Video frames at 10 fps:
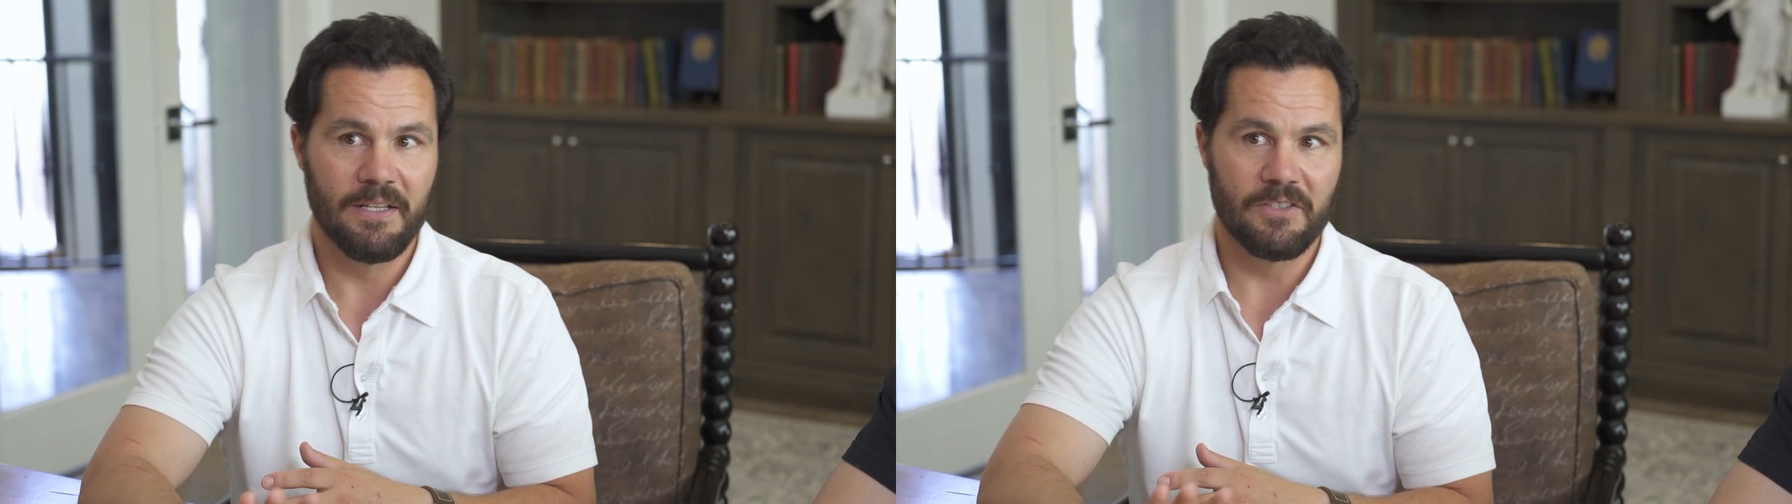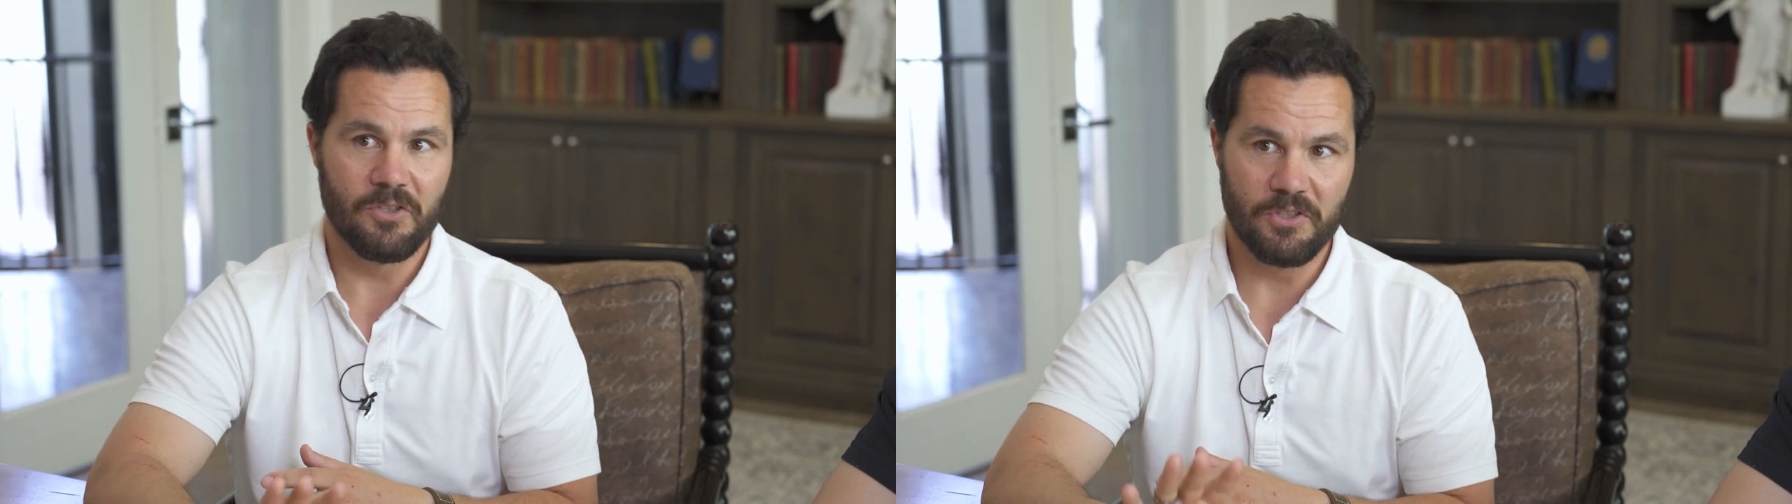
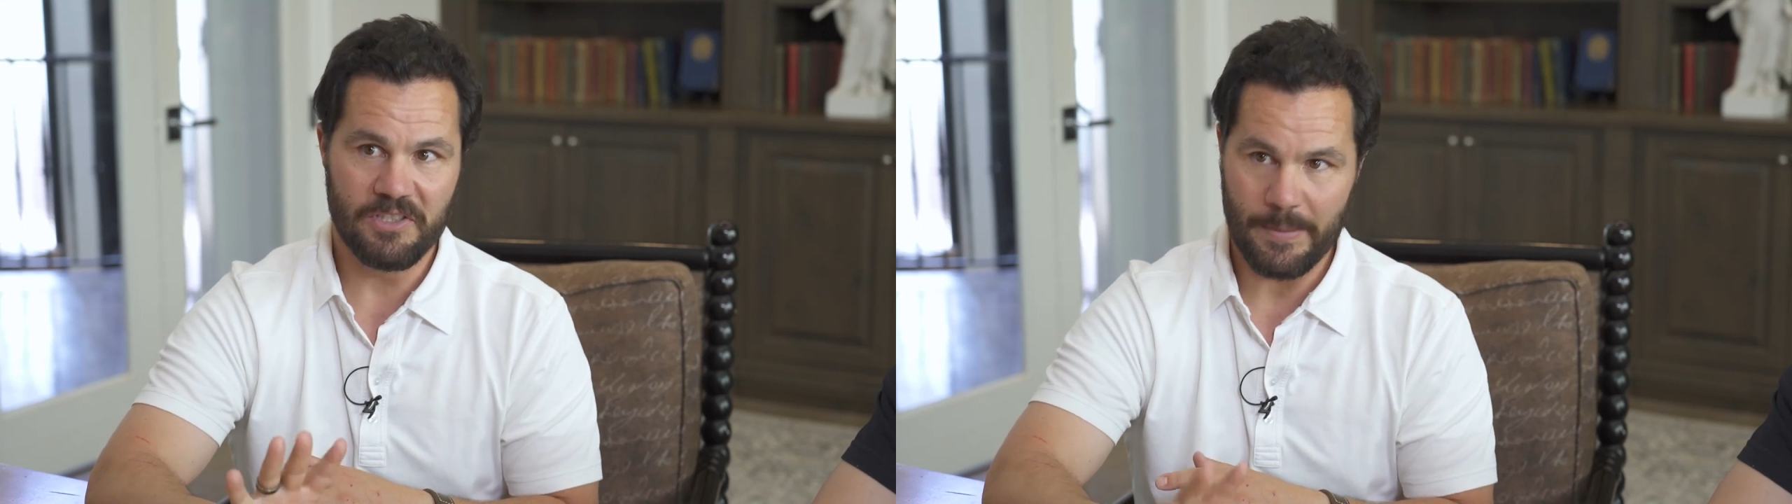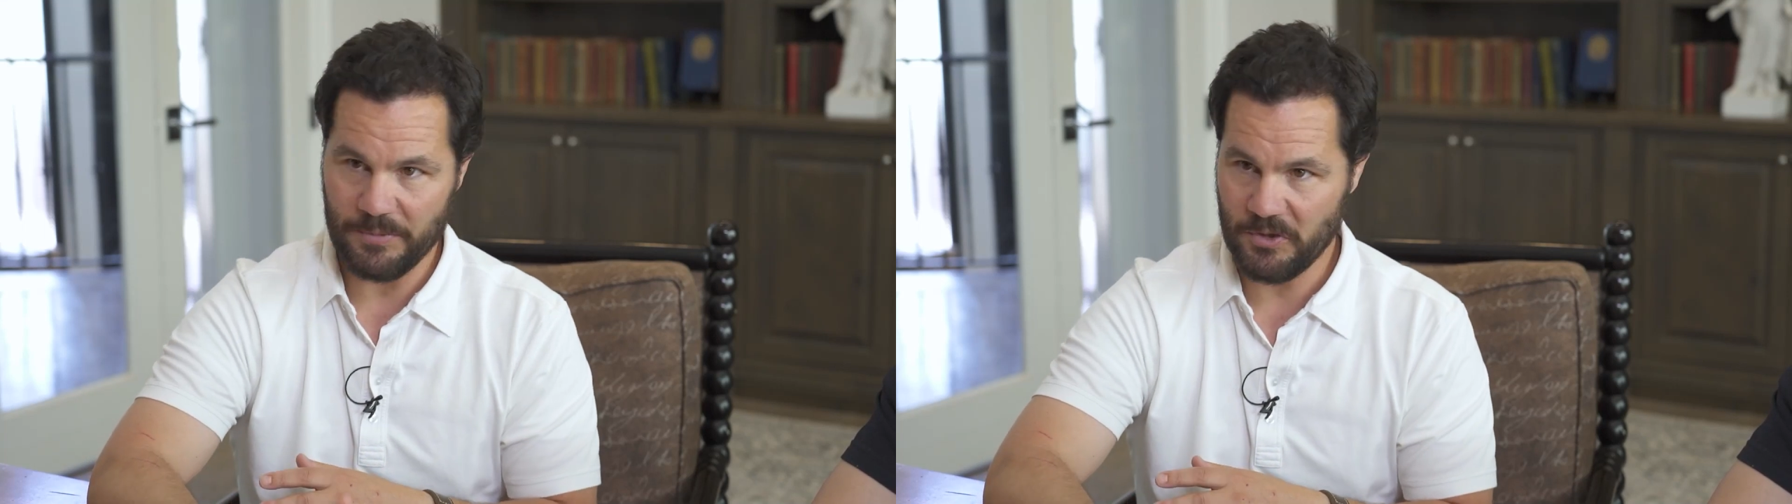So
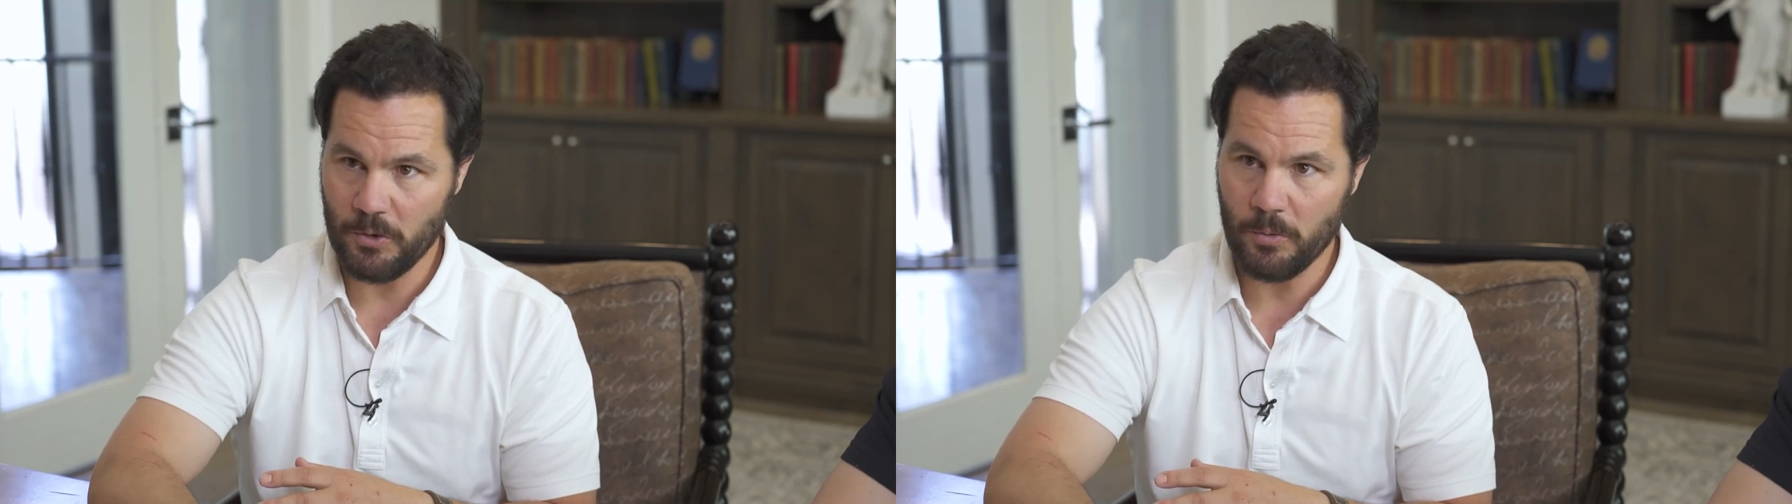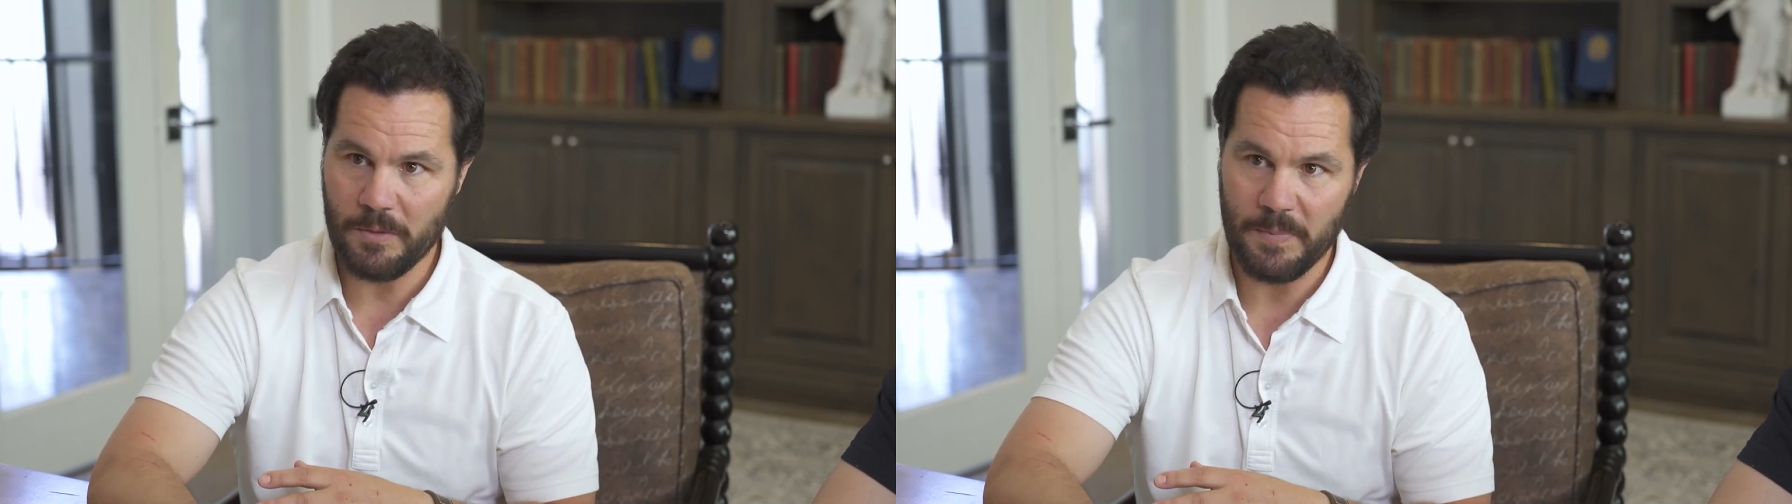step
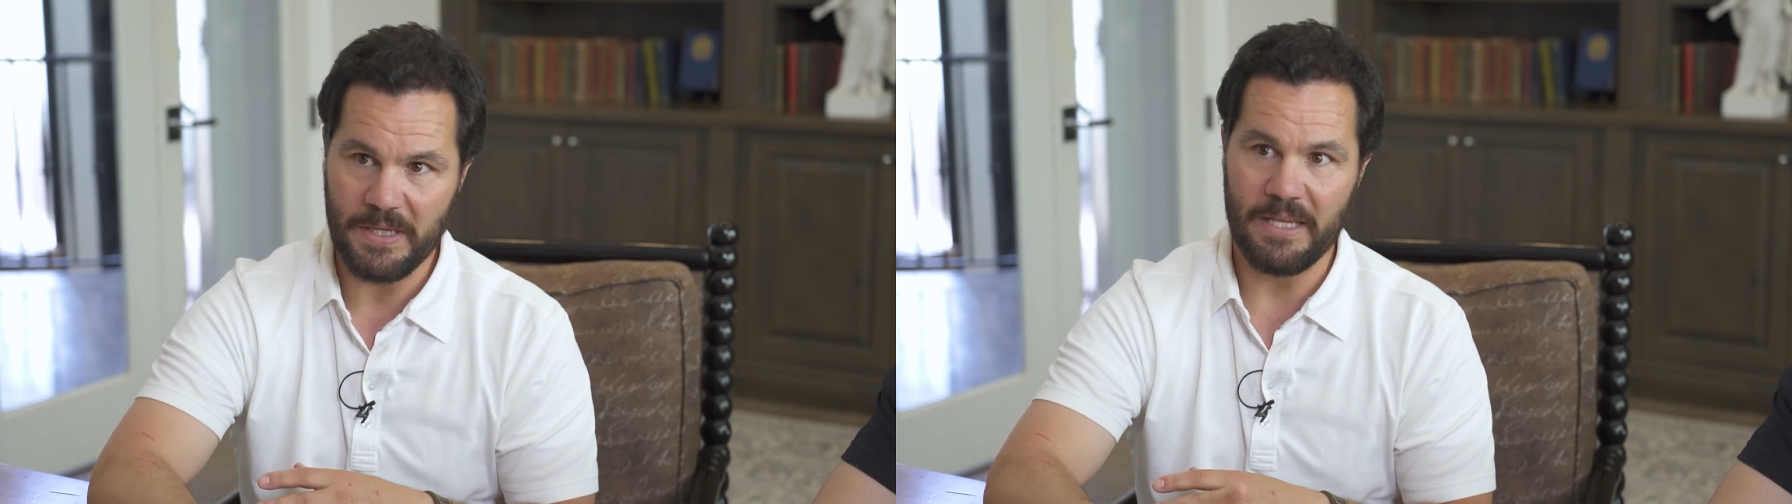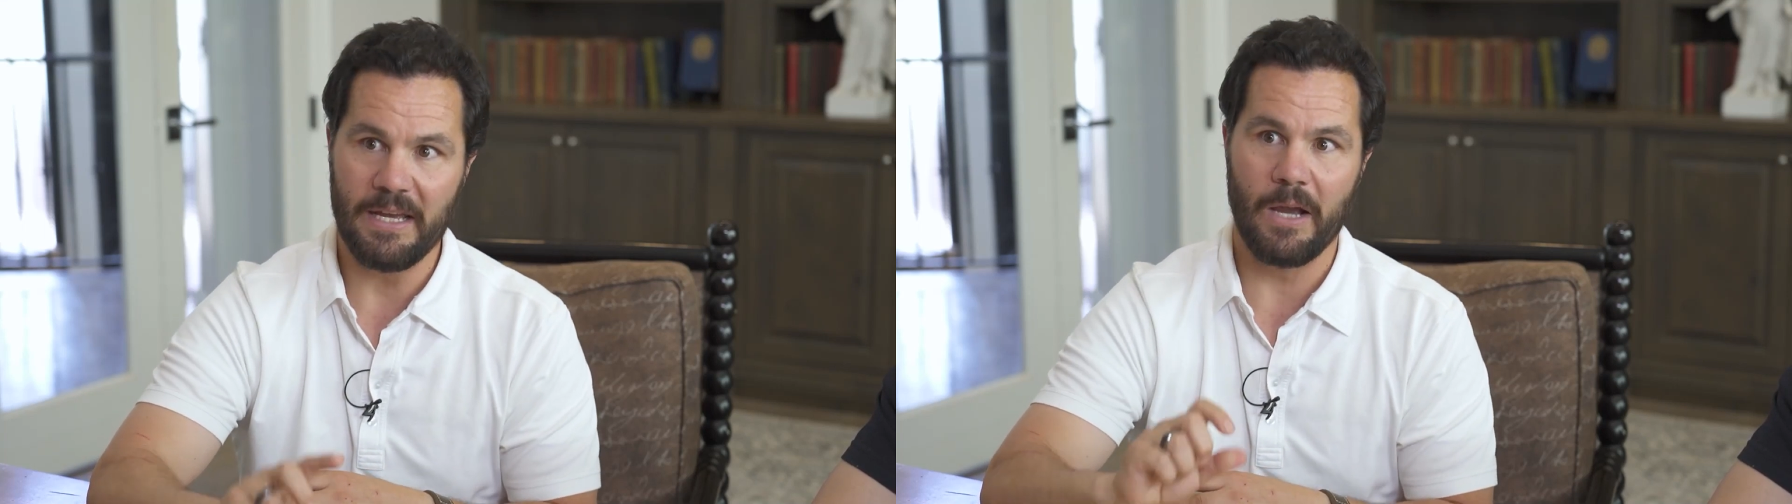two would
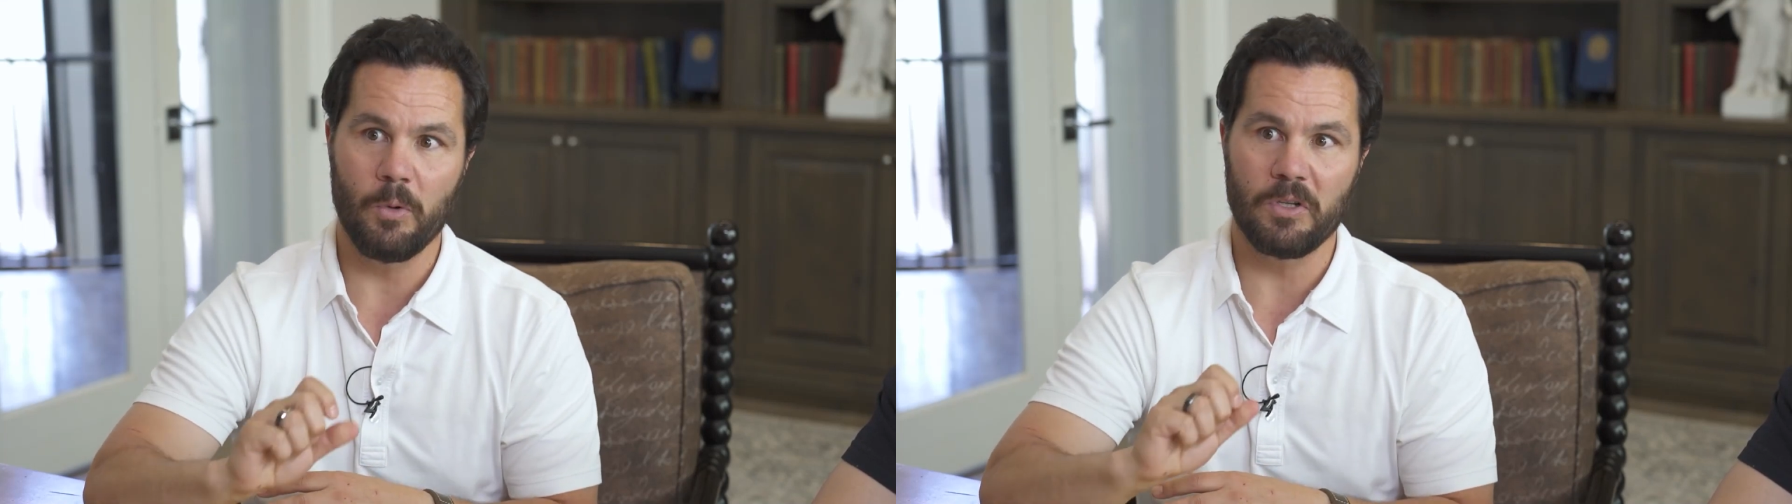be I